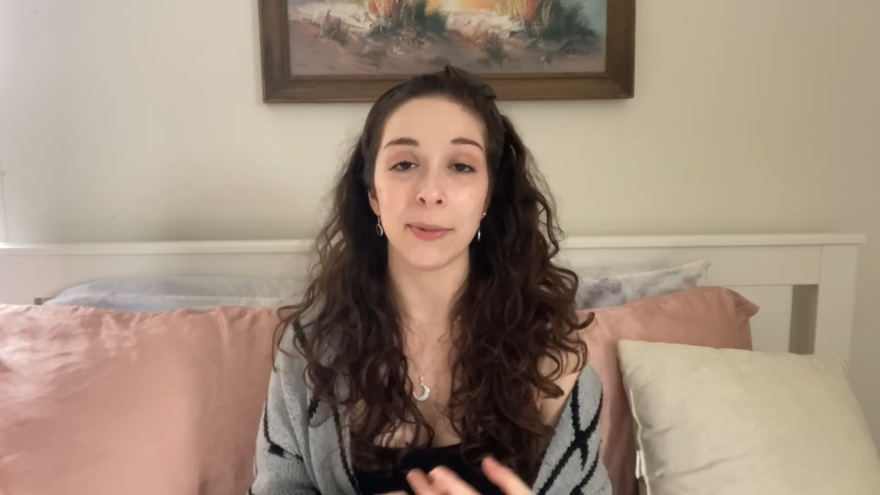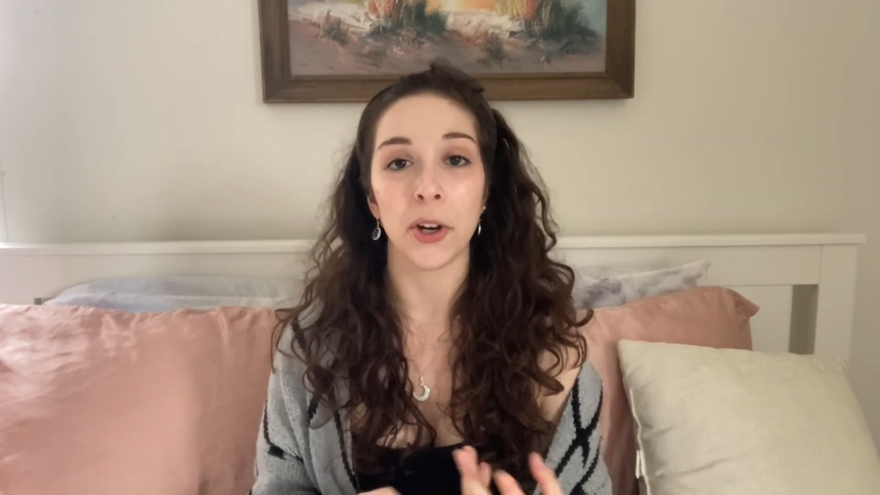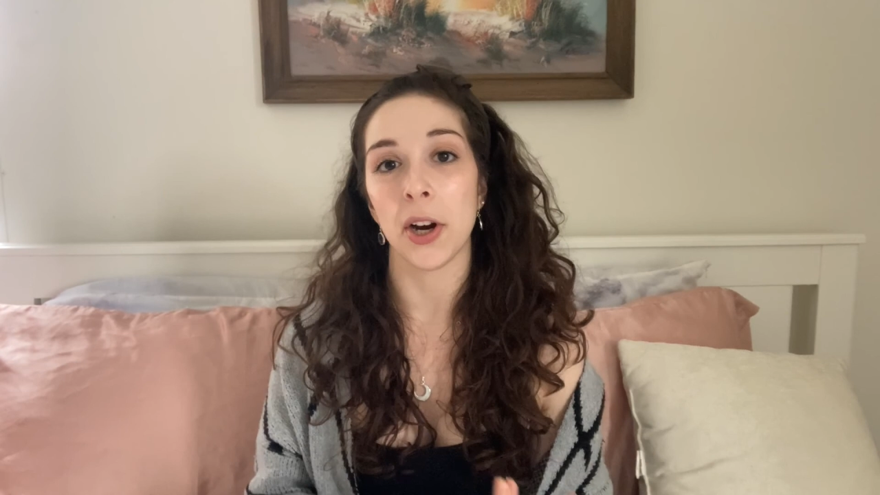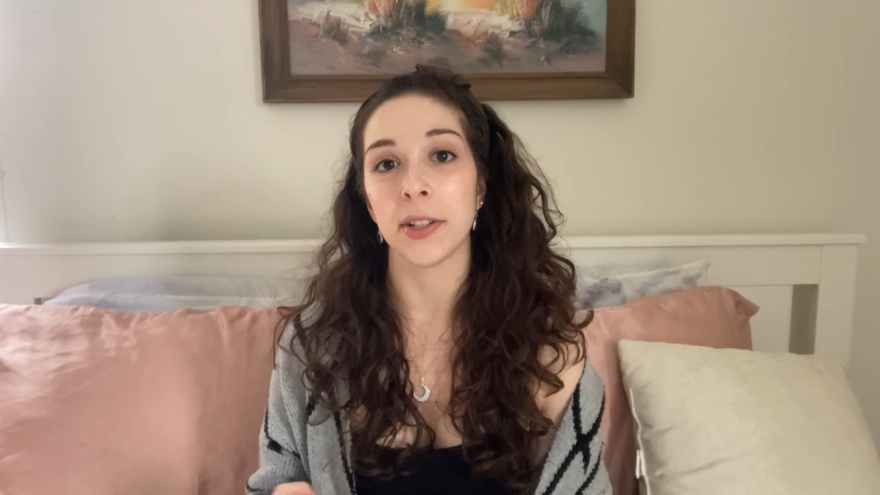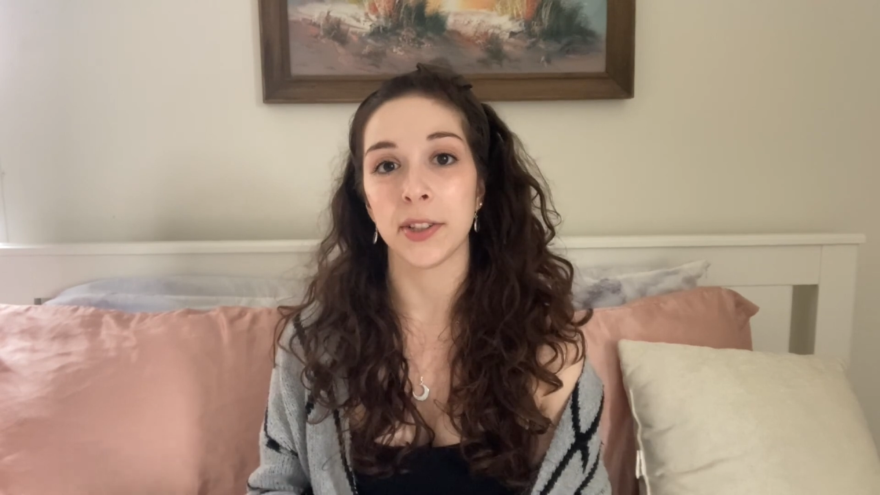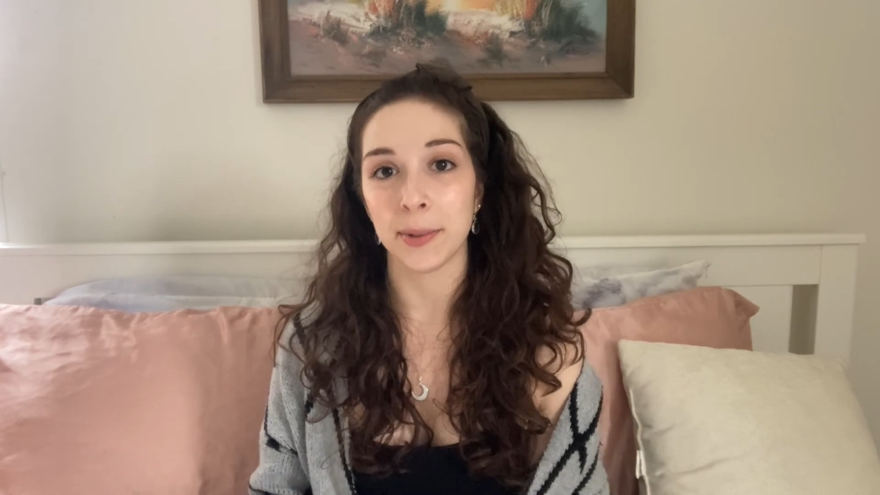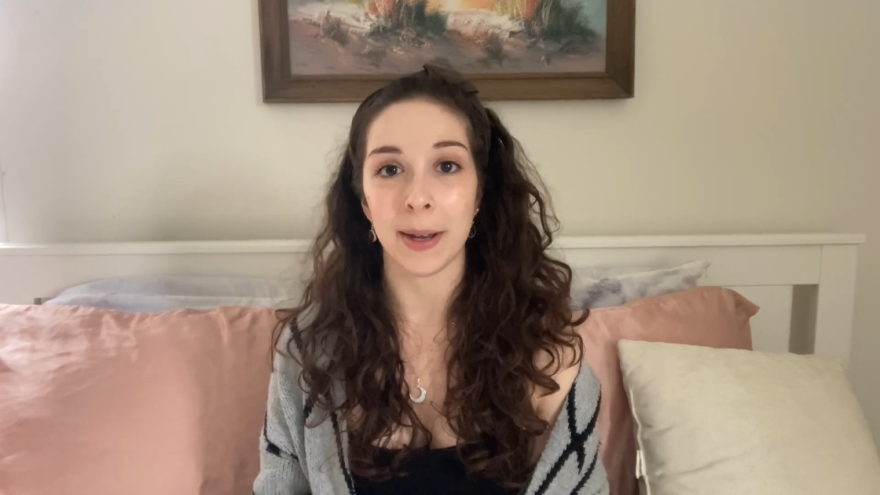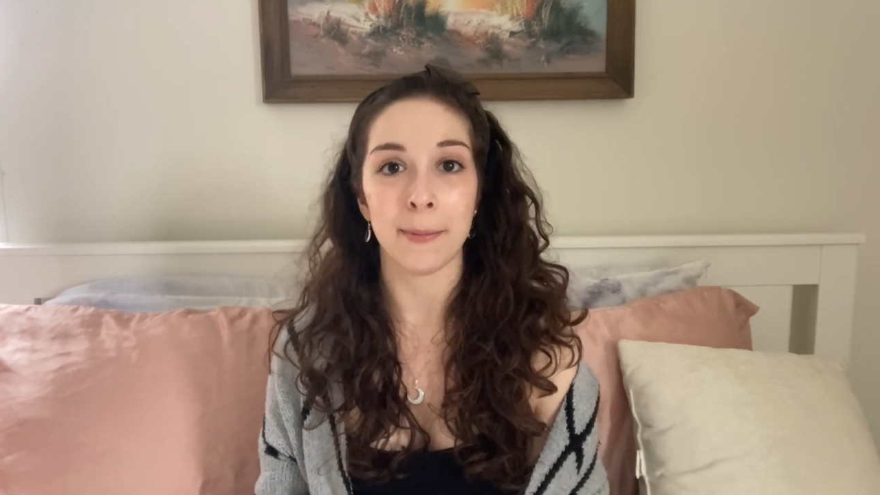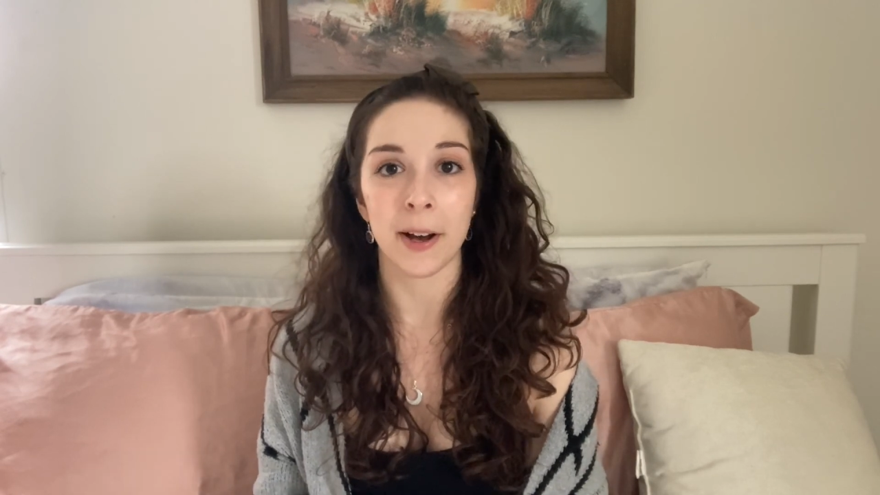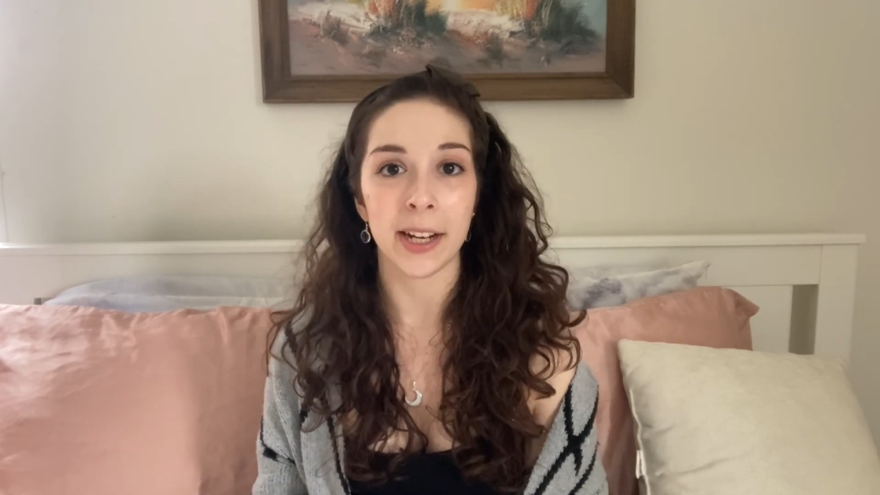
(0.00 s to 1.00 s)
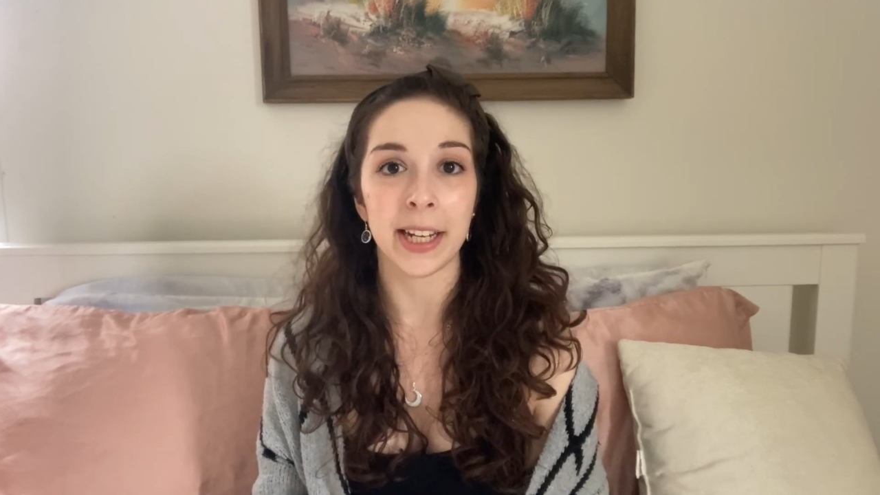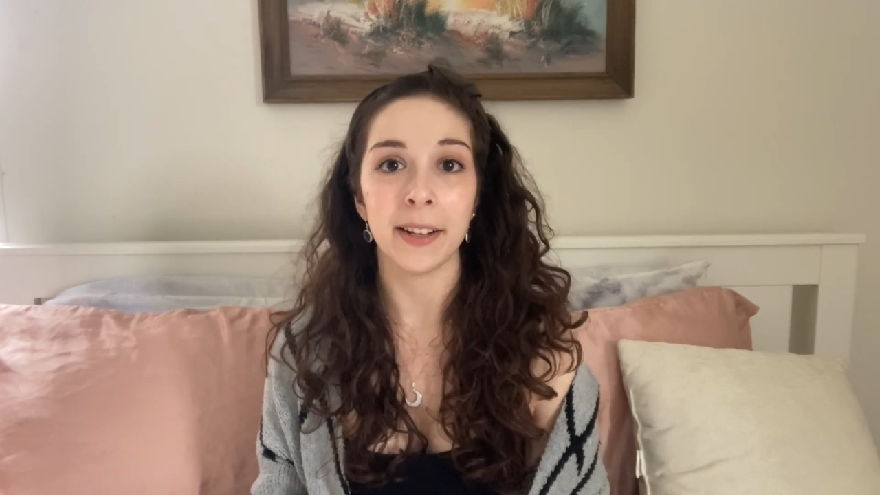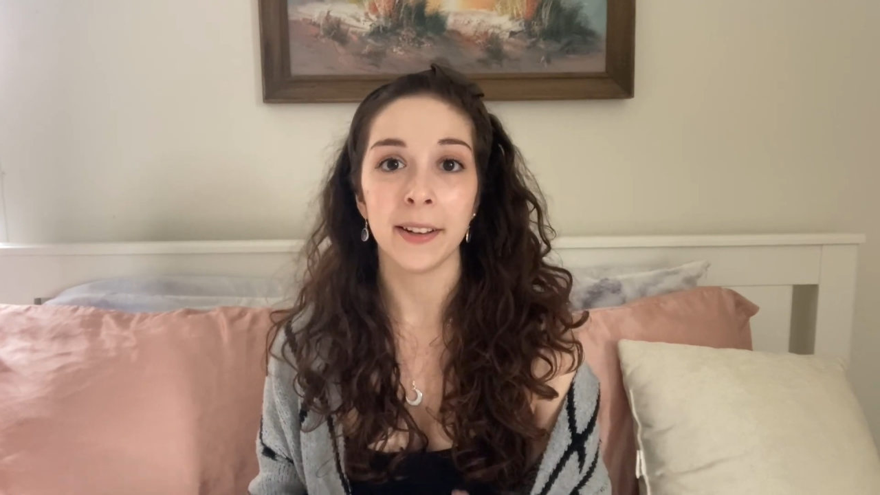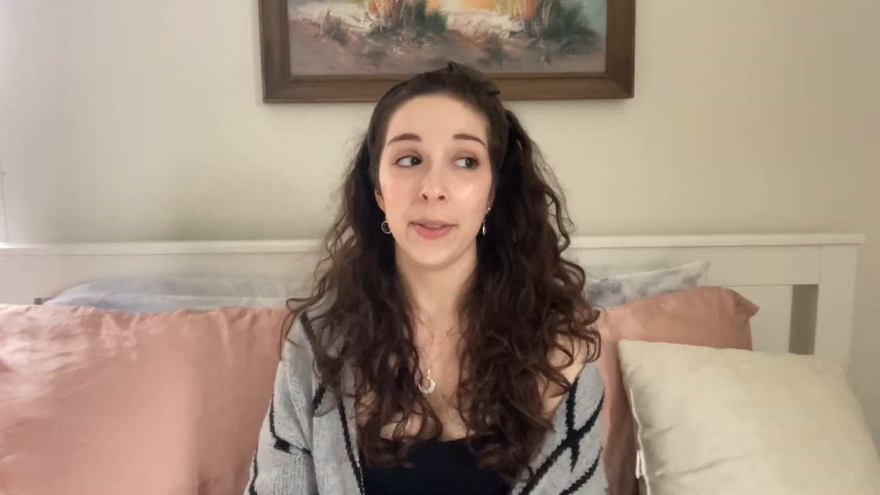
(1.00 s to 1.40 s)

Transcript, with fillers: regards to my body.